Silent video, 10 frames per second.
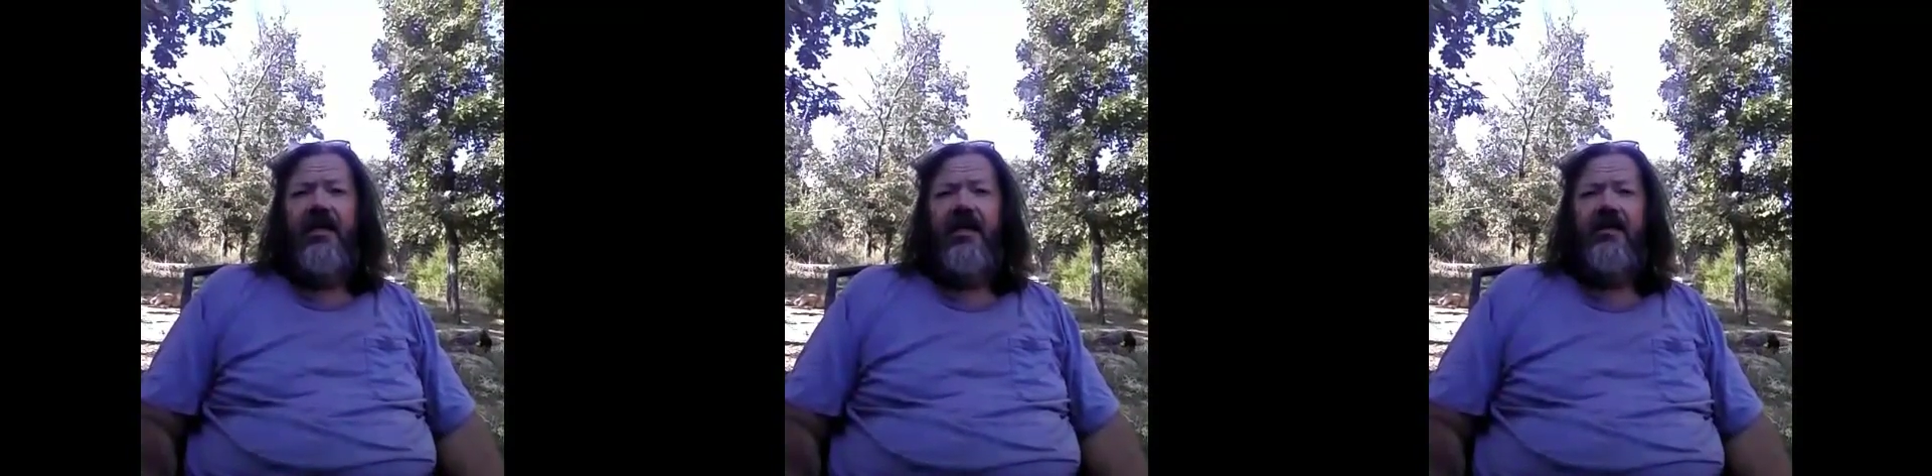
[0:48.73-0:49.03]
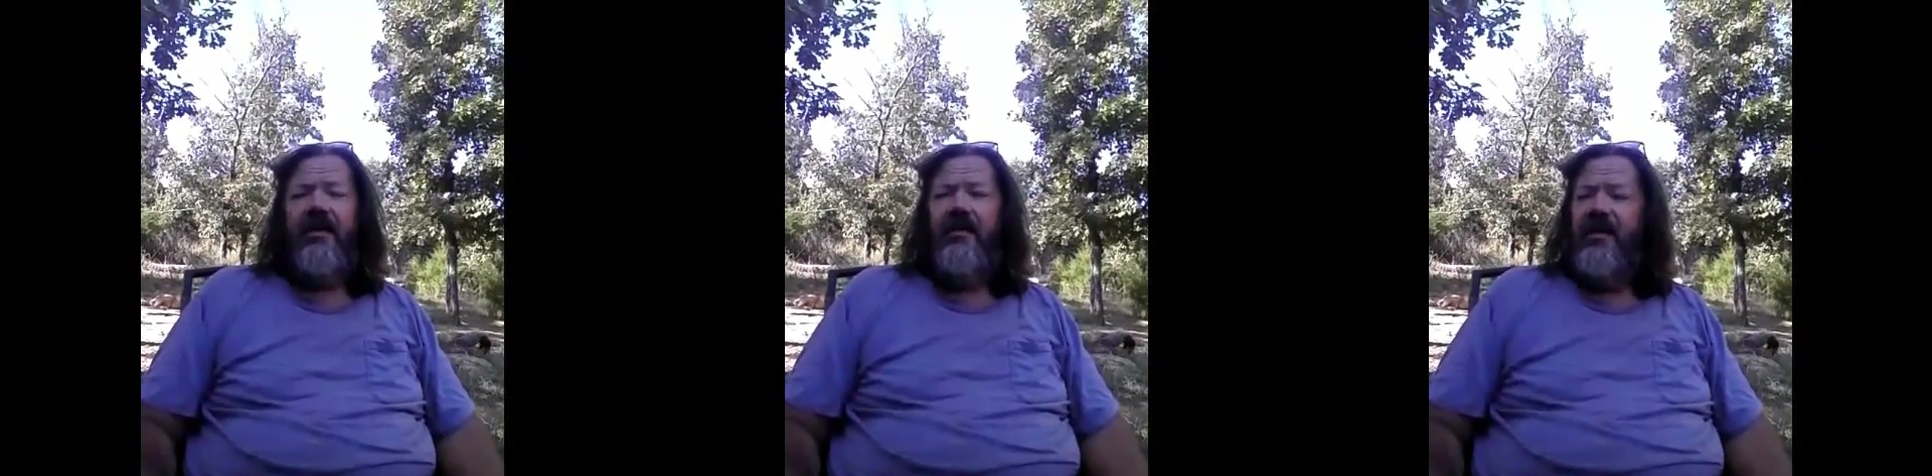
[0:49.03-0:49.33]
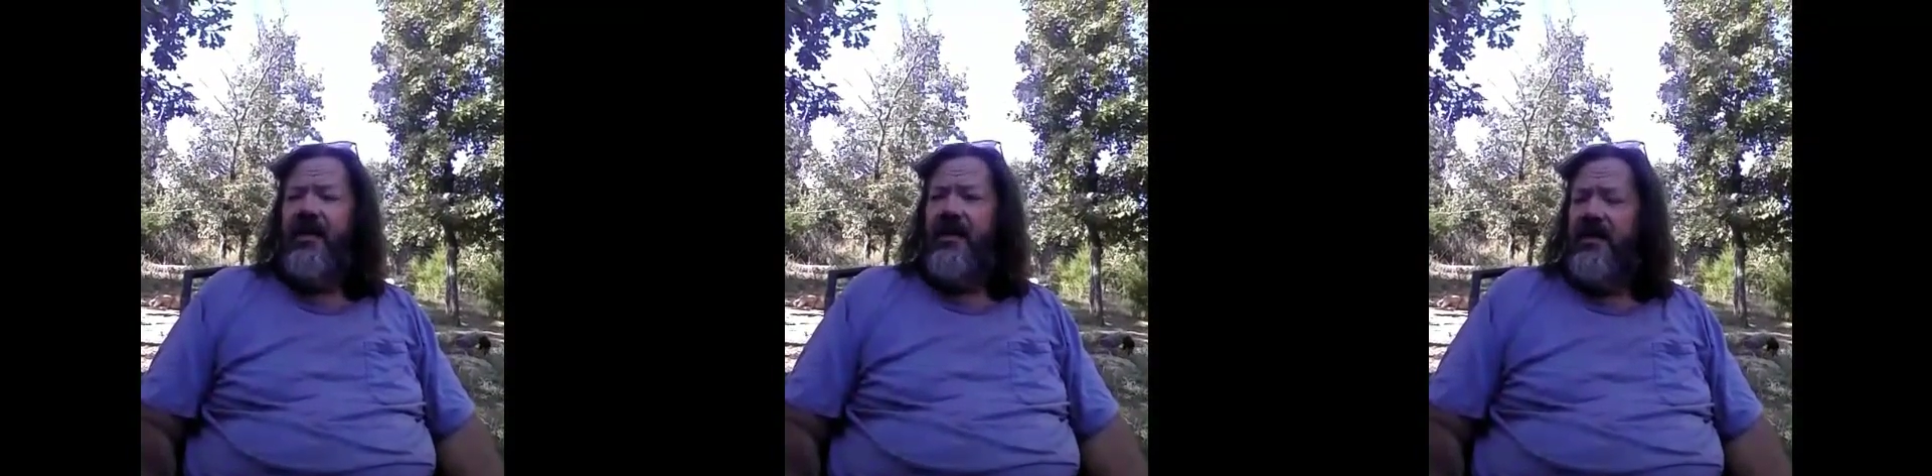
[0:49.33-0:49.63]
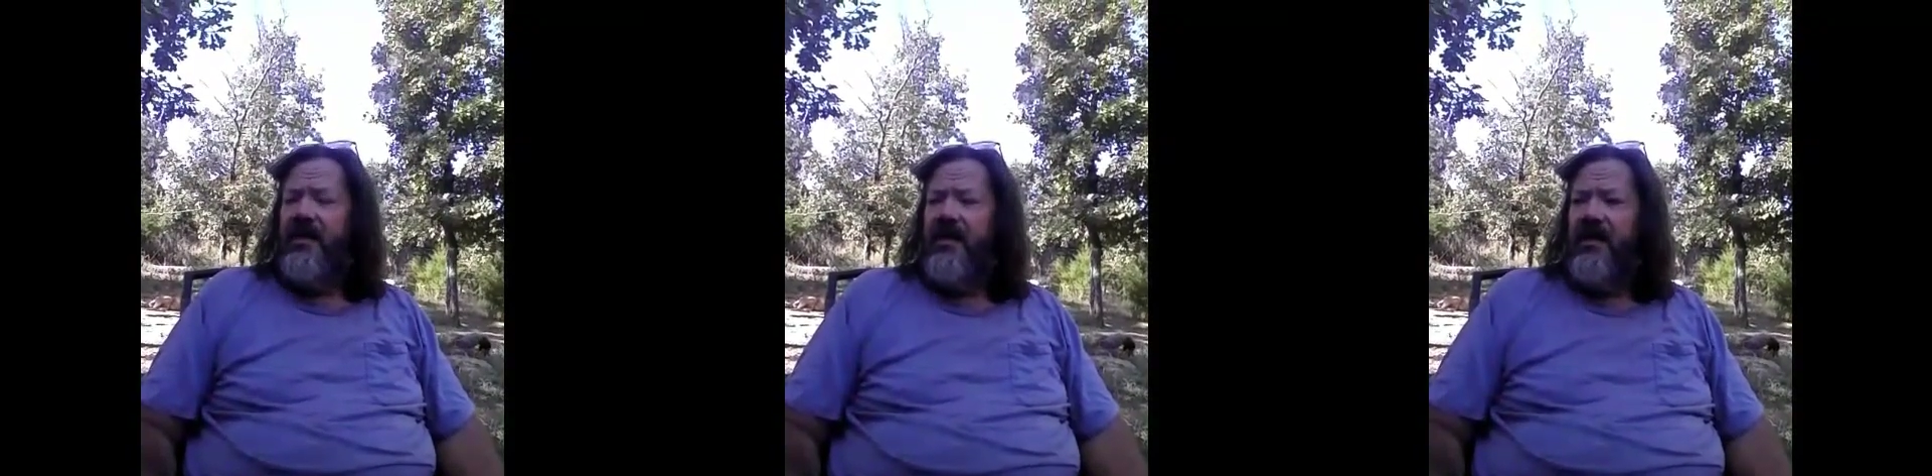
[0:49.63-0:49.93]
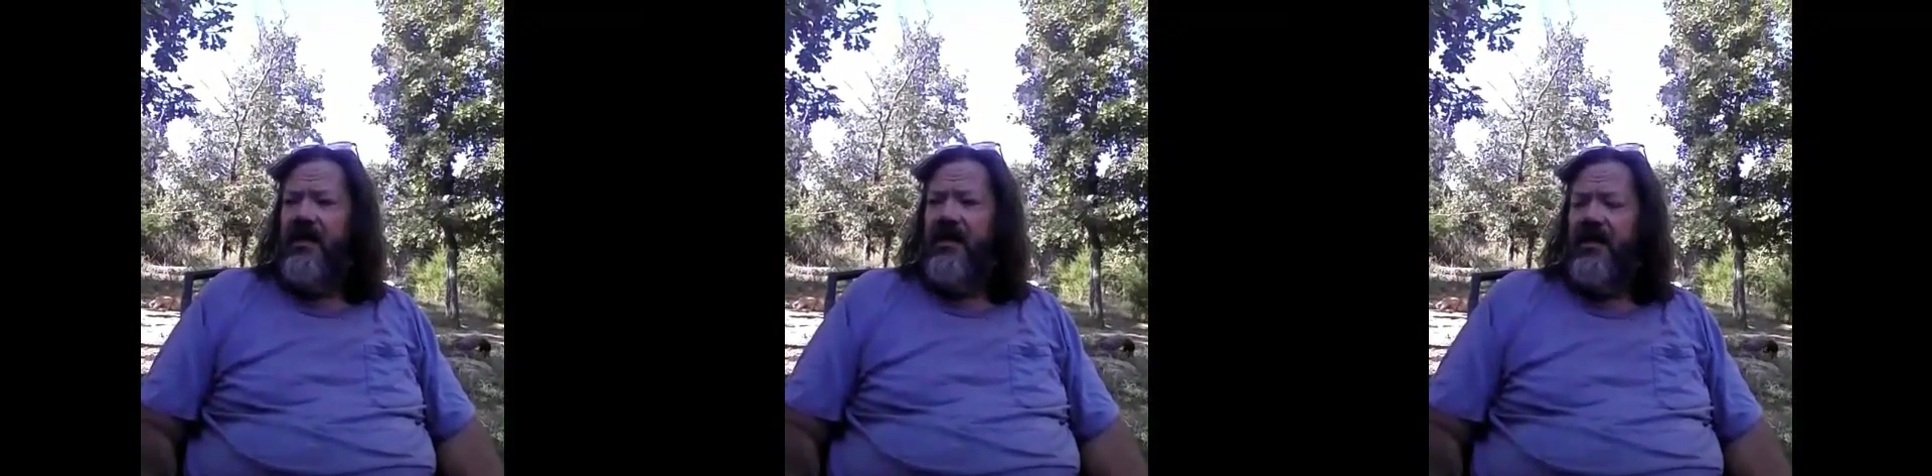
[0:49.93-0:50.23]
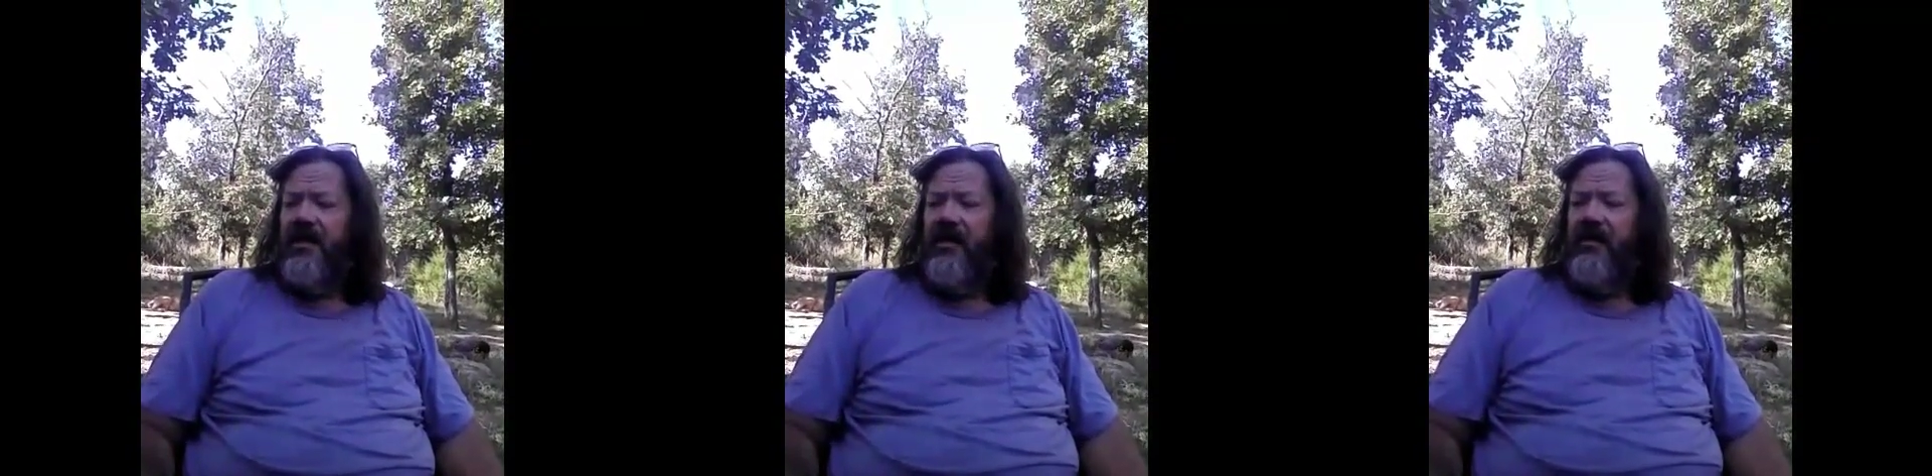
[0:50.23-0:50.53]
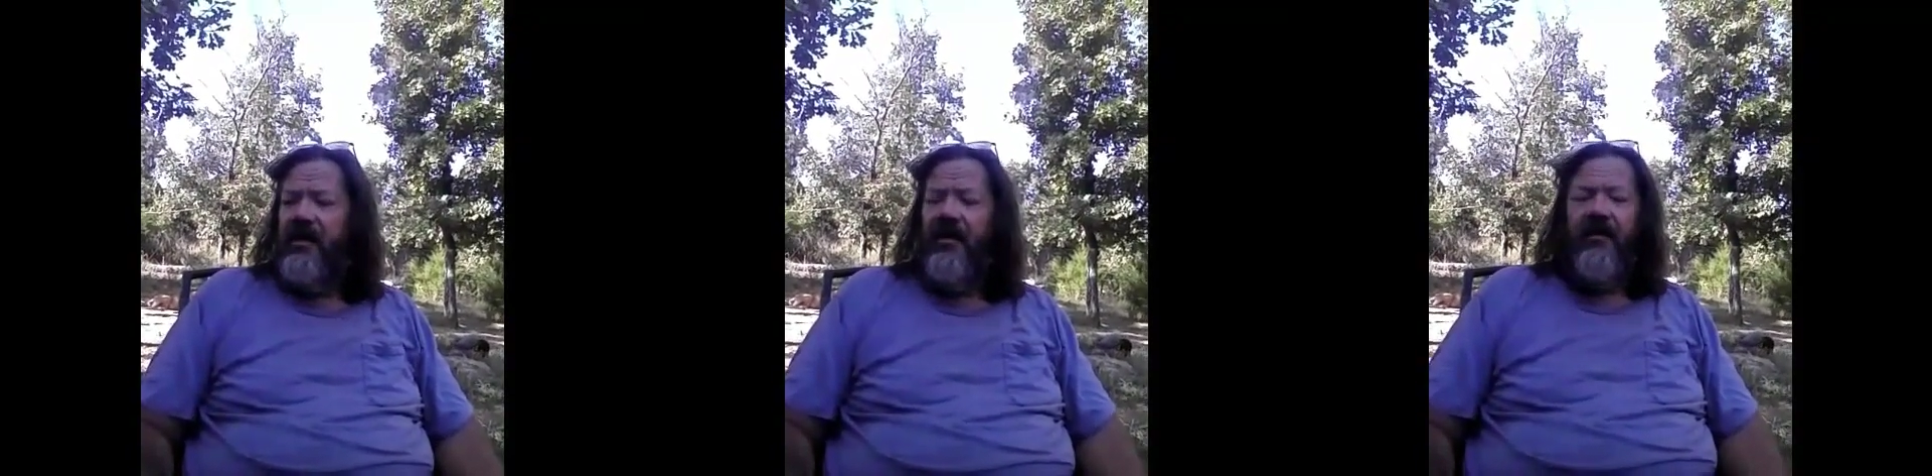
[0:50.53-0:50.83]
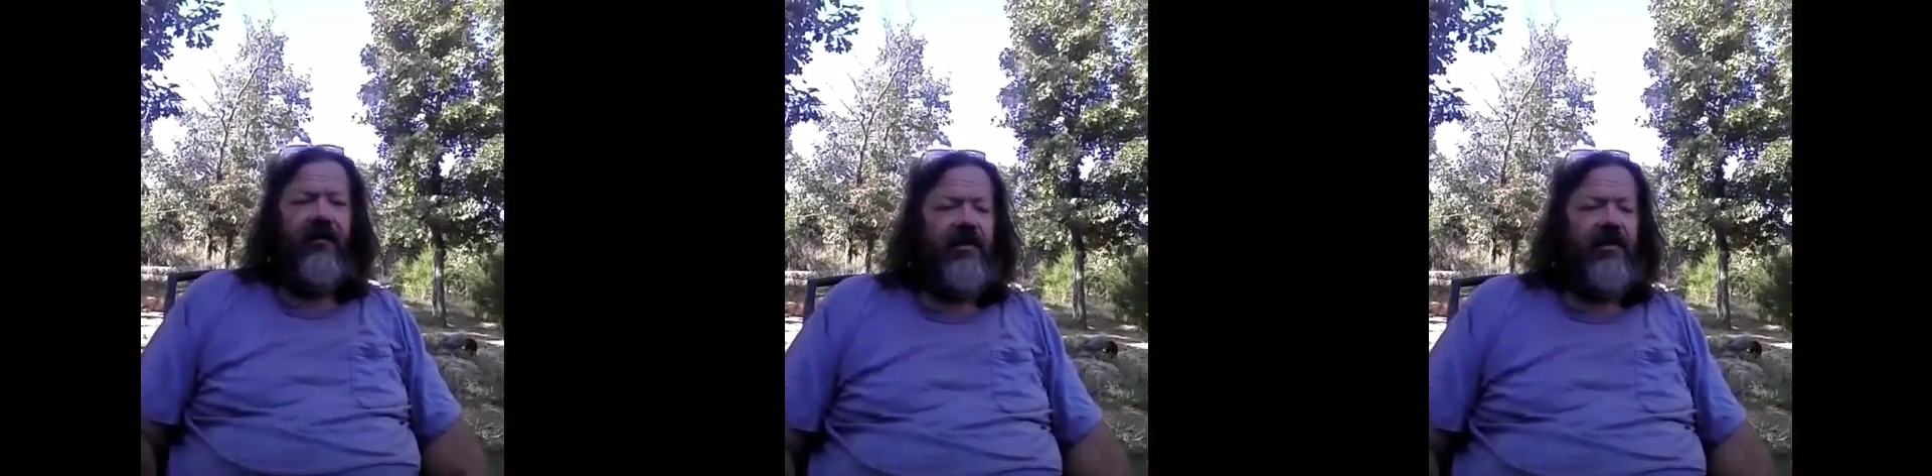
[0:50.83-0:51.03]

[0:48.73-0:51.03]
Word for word: This one was, wait a minute,